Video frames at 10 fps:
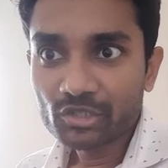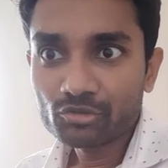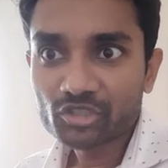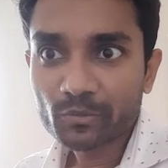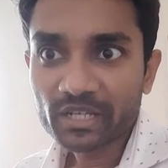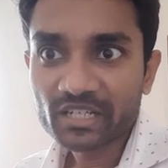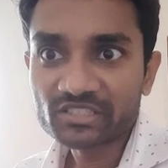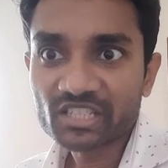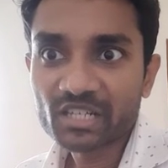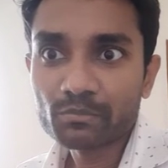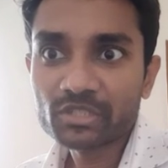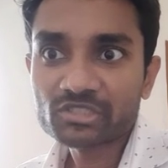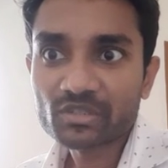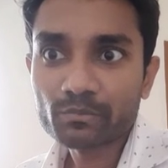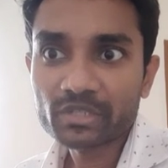user by concealing
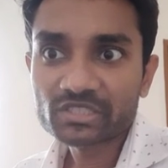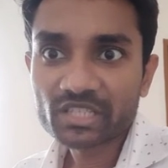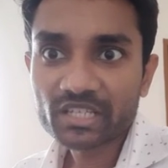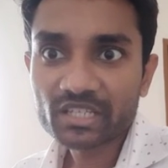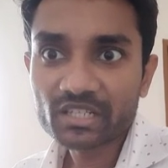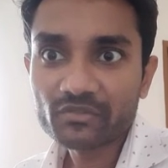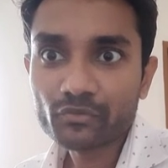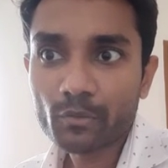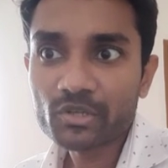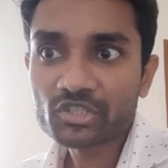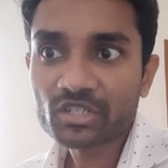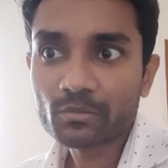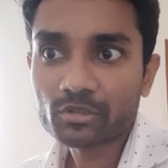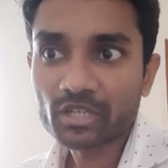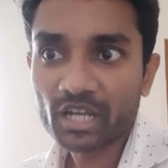mistaken information
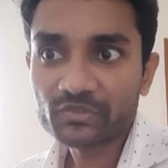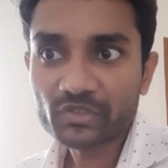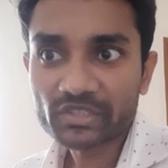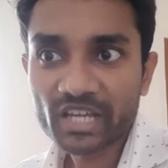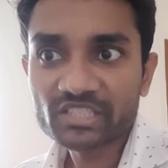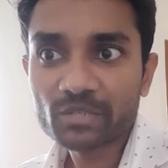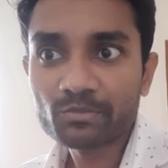about the advertiser,